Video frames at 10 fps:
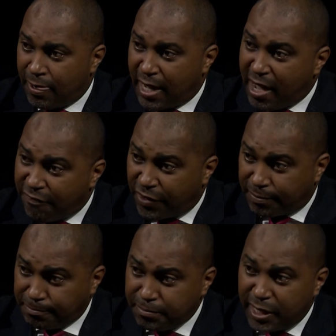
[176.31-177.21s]
ever,
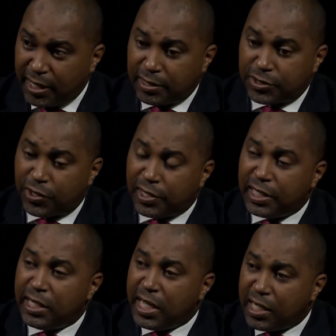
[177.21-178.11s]
certainly
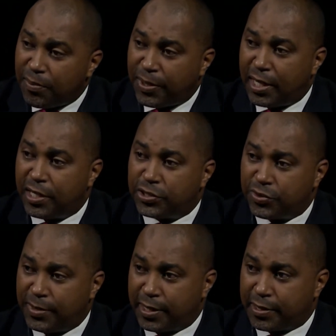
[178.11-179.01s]
in independent
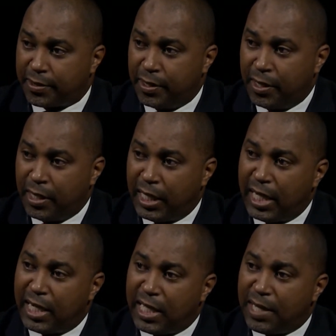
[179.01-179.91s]
Jamaica,
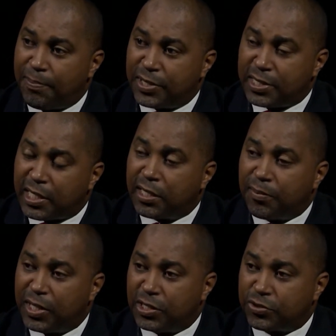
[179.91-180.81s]
in a particular
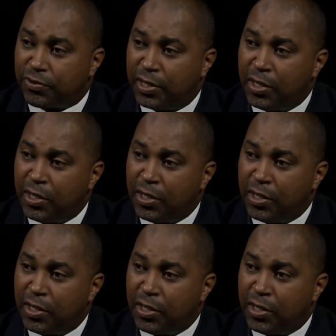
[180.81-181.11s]
ministry,